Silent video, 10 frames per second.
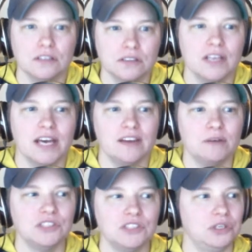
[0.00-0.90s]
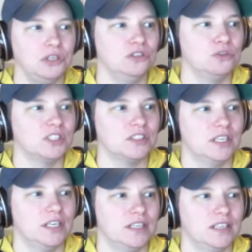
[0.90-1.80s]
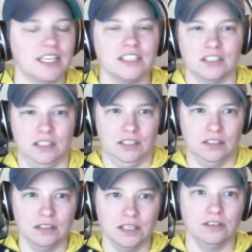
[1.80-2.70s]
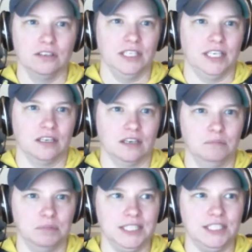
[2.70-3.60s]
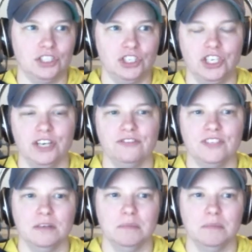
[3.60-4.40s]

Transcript: Like that was so huge, was like, it's literally a complete shift in